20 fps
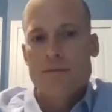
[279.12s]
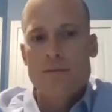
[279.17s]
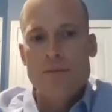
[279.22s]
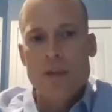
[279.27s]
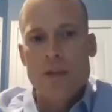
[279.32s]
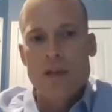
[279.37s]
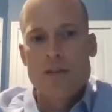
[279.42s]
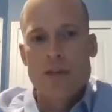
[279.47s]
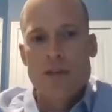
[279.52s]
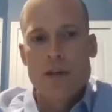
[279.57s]

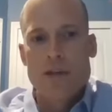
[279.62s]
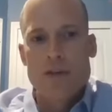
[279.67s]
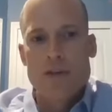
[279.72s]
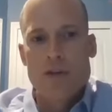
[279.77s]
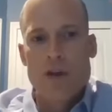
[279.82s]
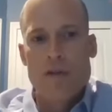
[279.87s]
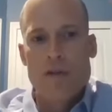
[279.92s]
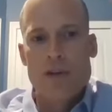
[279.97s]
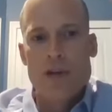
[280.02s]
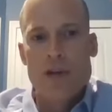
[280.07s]
So
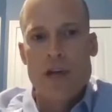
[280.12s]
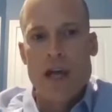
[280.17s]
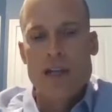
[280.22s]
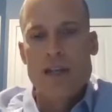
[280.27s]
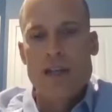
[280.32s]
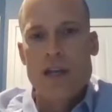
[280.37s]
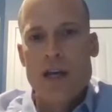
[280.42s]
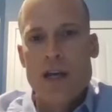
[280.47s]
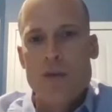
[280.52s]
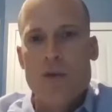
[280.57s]
you have a good
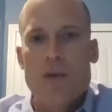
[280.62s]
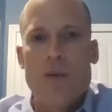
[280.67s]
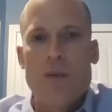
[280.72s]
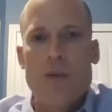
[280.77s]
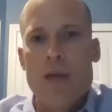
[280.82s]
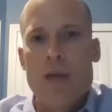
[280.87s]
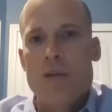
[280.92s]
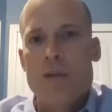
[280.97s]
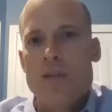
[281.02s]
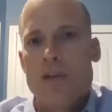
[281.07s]
idea on what
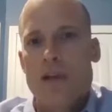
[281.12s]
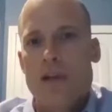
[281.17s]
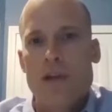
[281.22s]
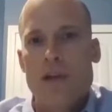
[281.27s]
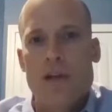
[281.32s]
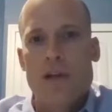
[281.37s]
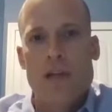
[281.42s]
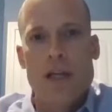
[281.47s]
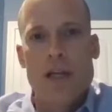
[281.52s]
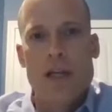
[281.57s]
payments are going to
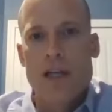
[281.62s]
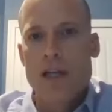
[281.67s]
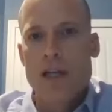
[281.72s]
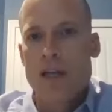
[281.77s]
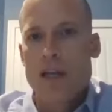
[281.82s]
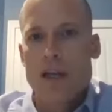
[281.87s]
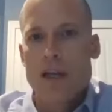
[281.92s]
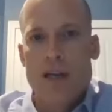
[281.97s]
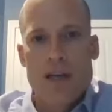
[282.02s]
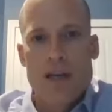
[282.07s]
look like.
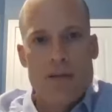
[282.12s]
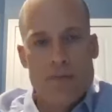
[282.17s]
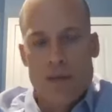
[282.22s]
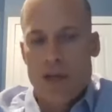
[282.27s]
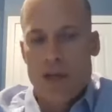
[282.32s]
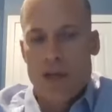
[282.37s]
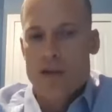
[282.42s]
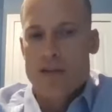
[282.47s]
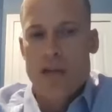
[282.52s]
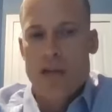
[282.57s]

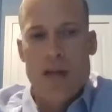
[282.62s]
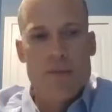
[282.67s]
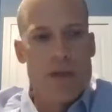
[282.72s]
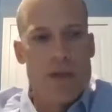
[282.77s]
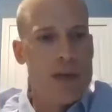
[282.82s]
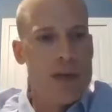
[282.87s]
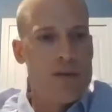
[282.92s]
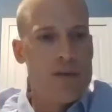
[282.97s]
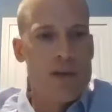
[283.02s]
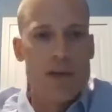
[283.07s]
Same
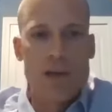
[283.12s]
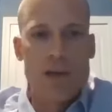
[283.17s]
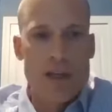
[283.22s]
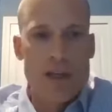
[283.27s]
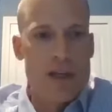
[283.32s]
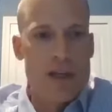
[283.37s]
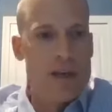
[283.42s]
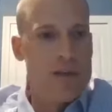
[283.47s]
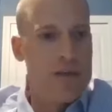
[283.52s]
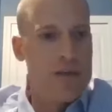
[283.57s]
thing if you're
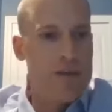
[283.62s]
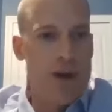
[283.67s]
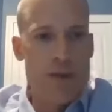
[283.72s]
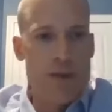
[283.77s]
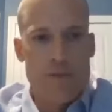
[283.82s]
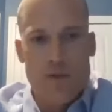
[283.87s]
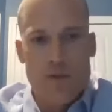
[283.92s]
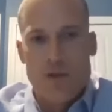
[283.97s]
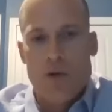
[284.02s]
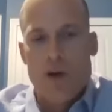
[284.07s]
looking
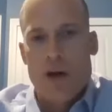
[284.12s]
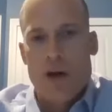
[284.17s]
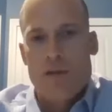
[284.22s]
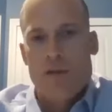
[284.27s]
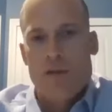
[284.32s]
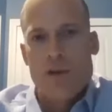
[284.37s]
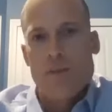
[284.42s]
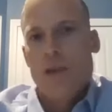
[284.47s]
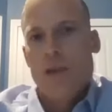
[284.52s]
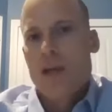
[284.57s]
up to
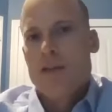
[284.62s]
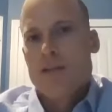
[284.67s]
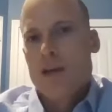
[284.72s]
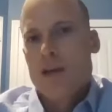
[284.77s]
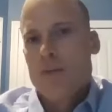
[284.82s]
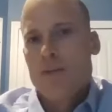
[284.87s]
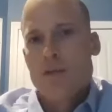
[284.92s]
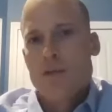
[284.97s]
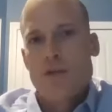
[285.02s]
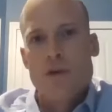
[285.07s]
for a place
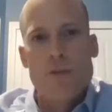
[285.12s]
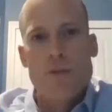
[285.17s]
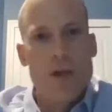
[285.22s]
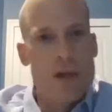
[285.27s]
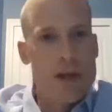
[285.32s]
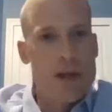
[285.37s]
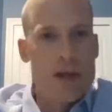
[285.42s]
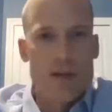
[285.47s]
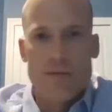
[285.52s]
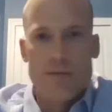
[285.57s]
up to $1
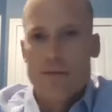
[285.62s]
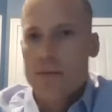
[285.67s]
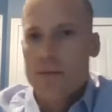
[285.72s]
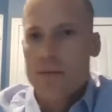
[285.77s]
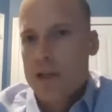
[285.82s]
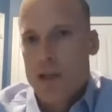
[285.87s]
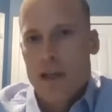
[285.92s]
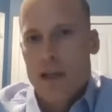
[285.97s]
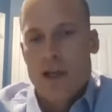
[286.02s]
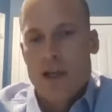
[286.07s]
million.
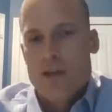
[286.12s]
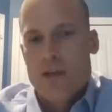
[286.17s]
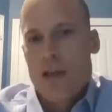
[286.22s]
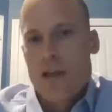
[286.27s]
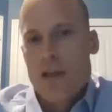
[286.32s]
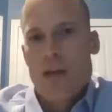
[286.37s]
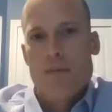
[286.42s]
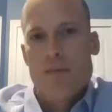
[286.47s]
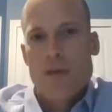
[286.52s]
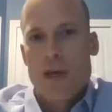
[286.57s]

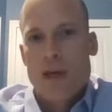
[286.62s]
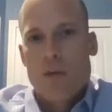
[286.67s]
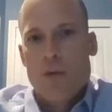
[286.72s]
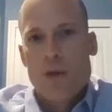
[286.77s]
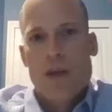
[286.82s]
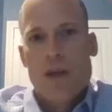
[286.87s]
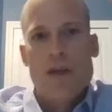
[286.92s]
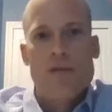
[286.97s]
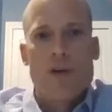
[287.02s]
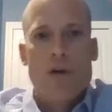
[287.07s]
Same thing.
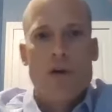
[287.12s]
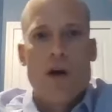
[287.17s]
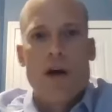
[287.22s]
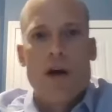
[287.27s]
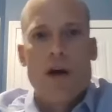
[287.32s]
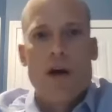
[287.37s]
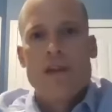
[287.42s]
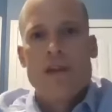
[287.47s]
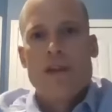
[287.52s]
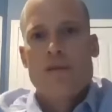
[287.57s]
We give you all
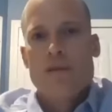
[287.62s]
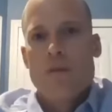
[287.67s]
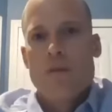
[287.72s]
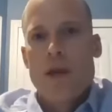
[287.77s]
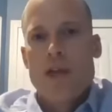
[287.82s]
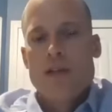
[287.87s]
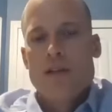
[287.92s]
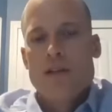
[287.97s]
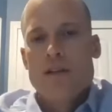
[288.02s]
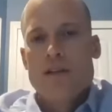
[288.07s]
the
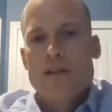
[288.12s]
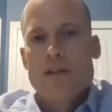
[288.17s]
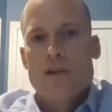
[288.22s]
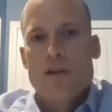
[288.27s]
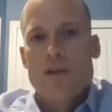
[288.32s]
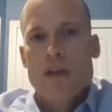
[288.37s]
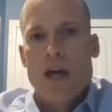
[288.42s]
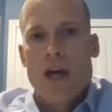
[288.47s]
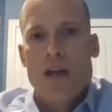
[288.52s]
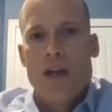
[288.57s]
information so
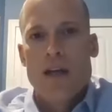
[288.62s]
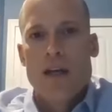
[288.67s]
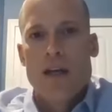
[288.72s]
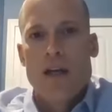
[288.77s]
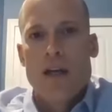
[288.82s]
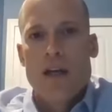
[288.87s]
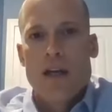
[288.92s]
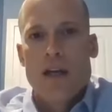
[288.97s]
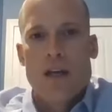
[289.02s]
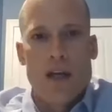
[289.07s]
that
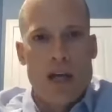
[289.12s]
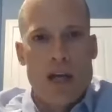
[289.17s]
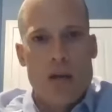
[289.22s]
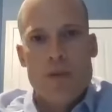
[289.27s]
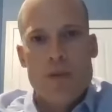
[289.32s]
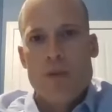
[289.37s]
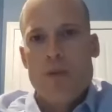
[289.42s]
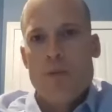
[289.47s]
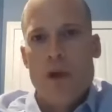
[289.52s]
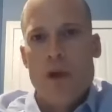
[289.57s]
you're going to
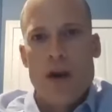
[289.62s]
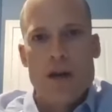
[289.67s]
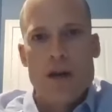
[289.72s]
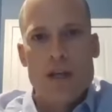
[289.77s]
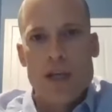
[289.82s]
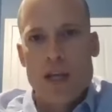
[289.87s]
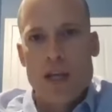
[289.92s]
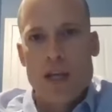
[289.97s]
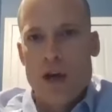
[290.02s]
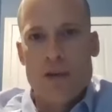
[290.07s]
be prepared to
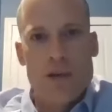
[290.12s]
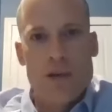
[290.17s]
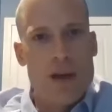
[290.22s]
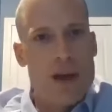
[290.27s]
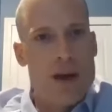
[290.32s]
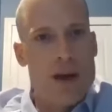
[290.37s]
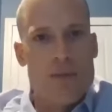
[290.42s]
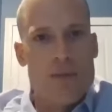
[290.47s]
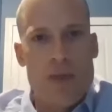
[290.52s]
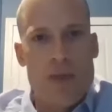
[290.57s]
get out there
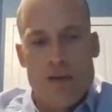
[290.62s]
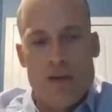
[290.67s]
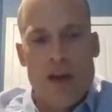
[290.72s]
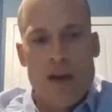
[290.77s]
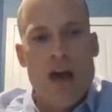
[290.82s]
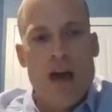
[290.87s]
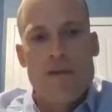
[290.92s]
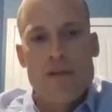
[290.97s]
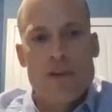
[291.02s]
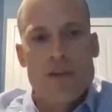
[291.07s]
and have
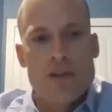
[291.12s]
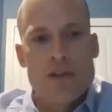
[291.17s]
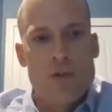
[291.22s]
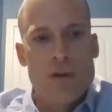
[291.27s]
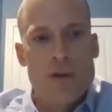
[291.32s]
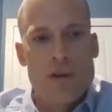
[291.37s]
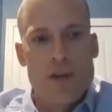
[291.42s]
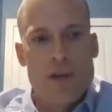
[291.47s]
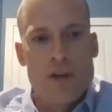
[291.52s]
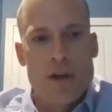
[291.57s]
confidence
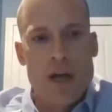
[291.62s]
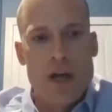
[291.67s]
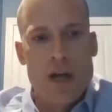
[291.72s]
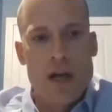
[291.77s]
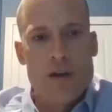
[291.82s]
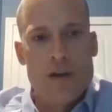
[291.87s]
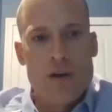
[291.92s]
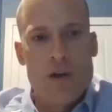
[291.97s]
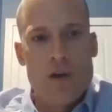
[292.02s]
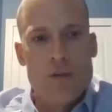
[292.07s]
with your
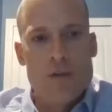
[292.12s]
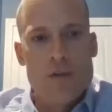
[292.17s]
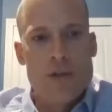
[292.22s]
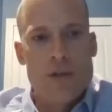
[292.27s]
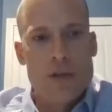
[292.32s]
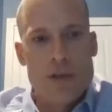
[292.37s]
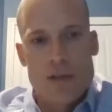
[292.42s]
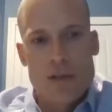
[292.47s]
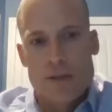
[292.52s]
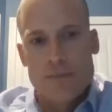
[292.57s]
home
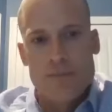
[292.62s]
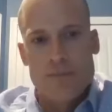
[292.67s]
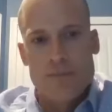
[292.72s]
search.